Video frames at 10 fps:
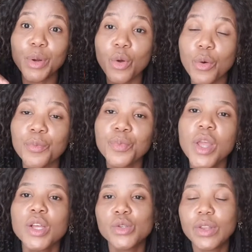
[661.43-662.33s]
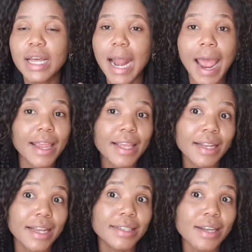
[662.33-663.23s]
below so that I
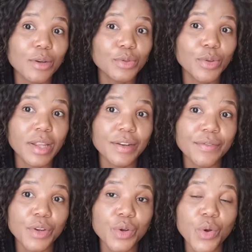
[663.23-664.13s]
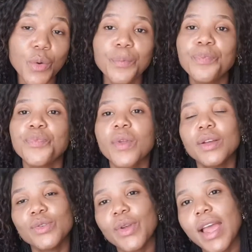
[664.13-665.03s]
can get down to that video.
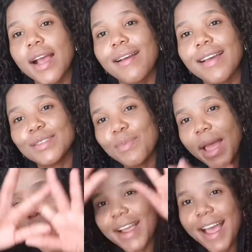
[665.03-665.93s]
So yeah guys, bye